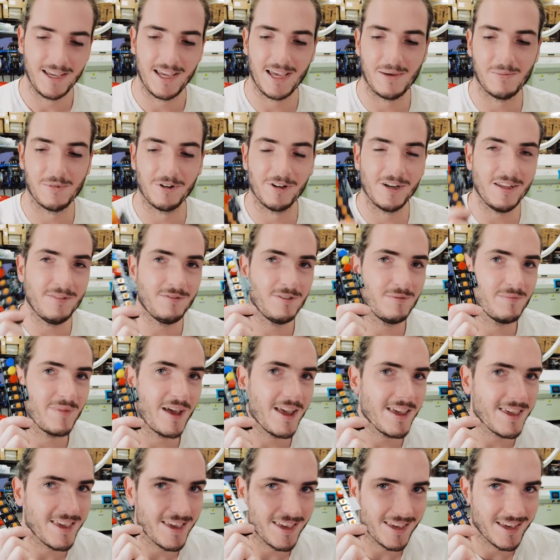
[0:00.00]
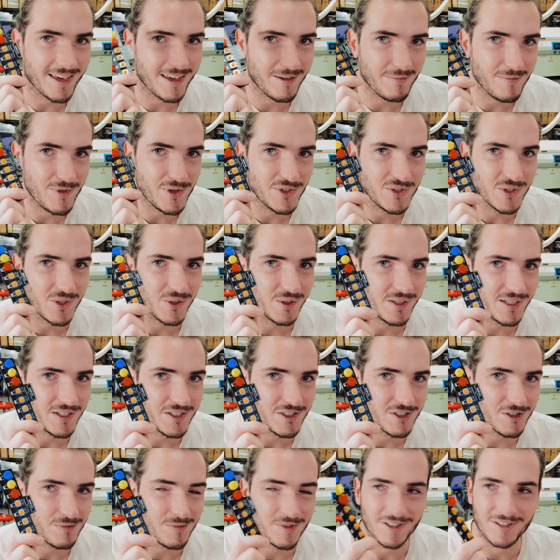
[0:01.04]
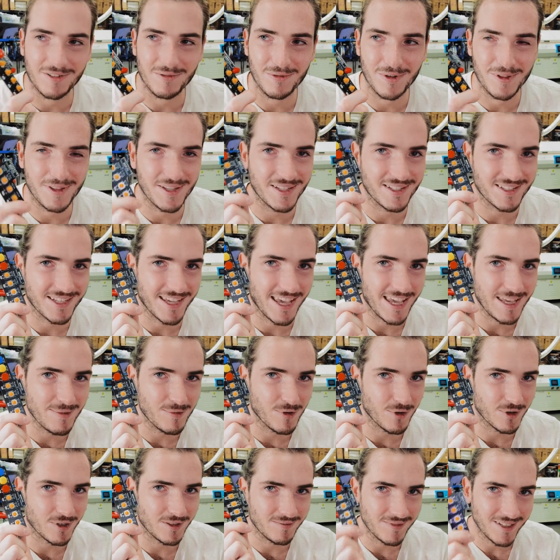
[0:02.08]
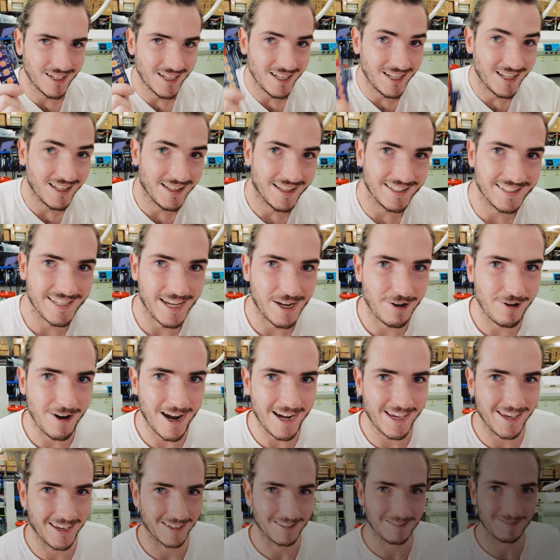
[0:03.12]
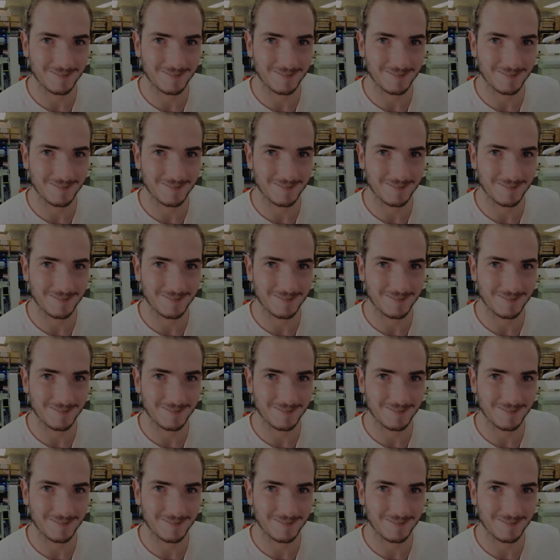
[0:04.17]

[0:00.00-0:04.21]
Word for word: and we're even making a musical instrument with this keyboard. Let's get cracking.